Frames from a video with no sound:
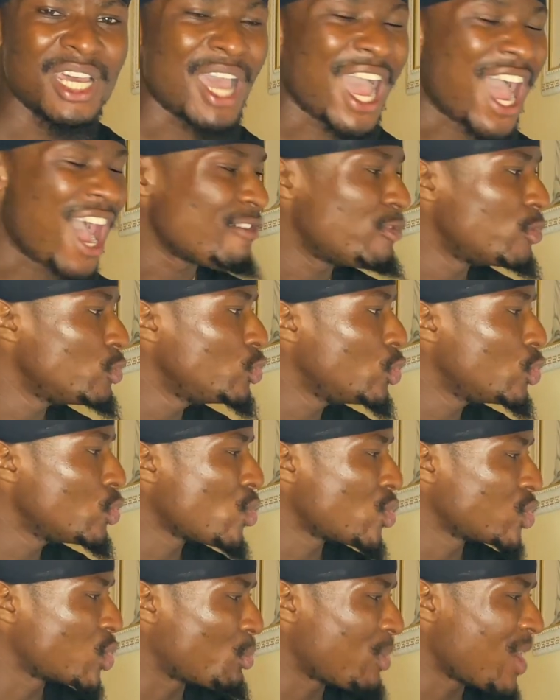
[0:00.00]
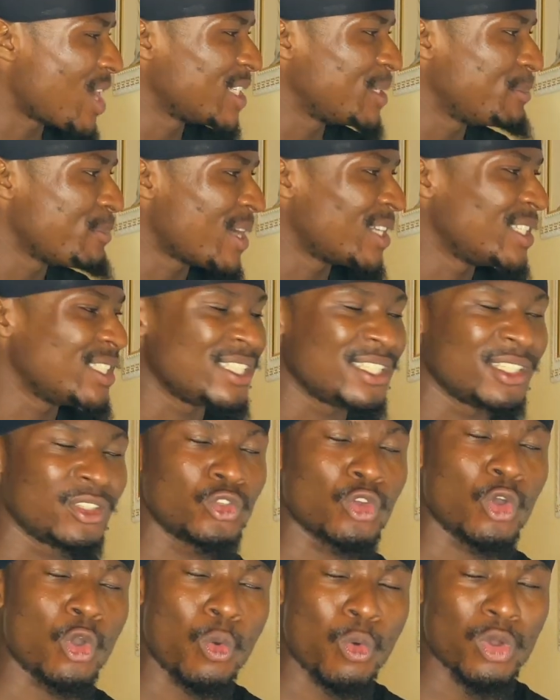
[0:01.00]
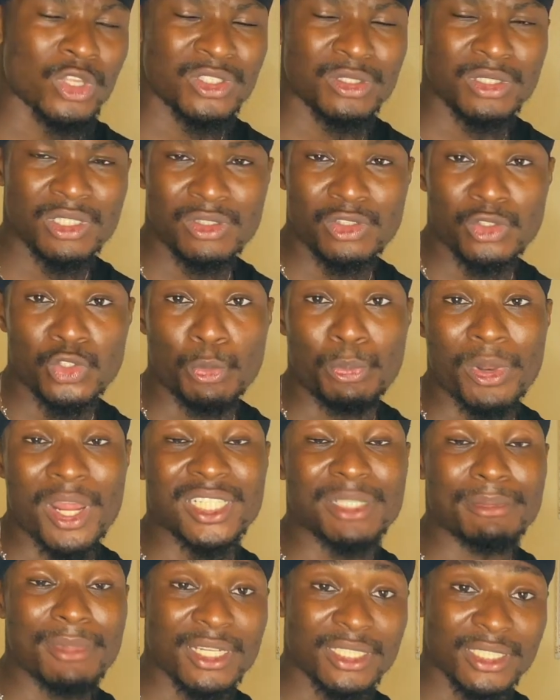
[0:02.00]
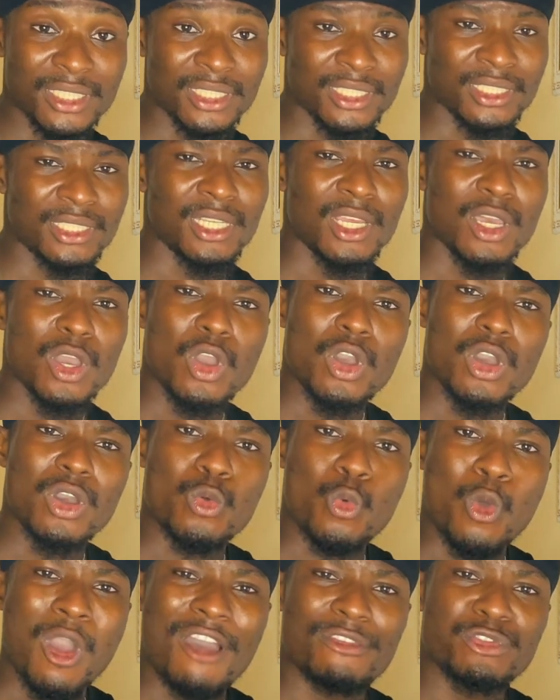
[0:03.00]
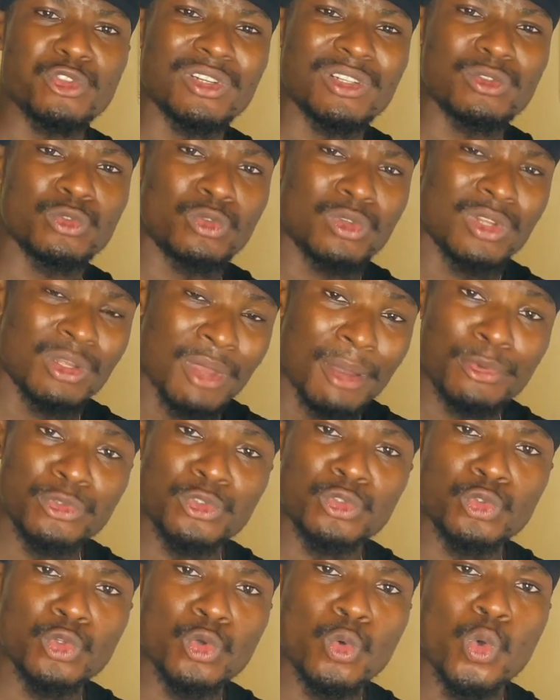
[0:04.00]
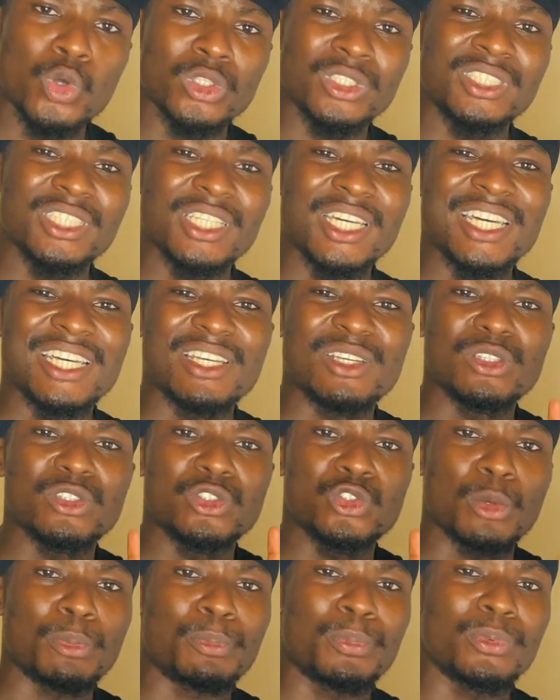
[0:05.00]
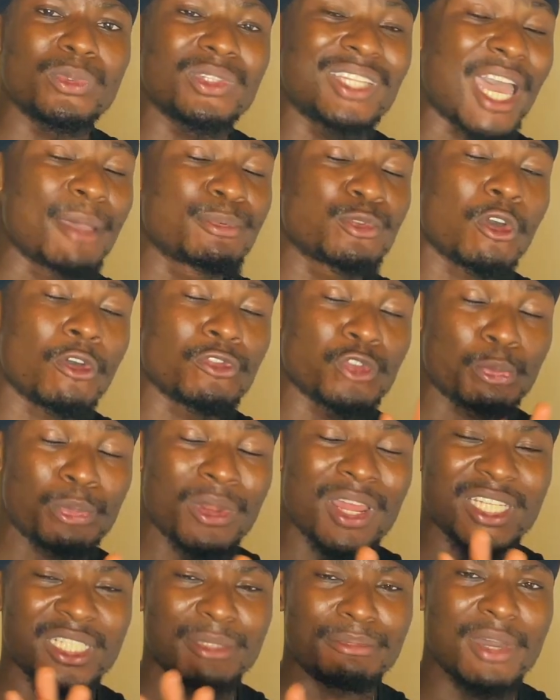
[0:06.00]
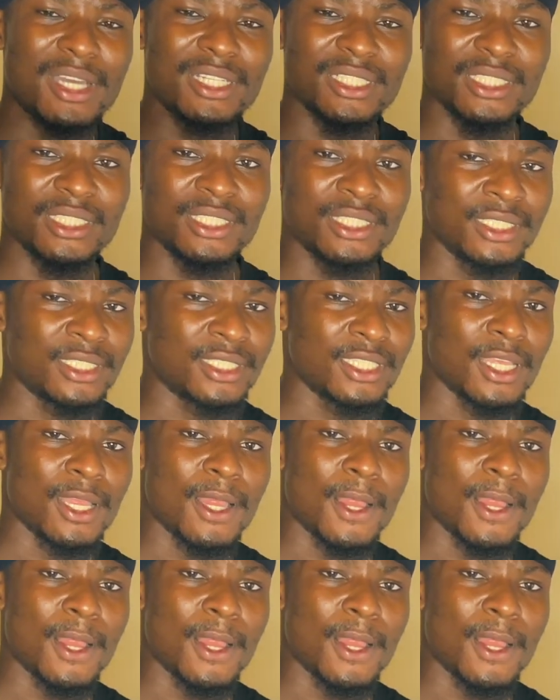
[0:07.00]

Having known what supply and demand is, or what supply and demand is, we have to be able to know what types of supply and demand is.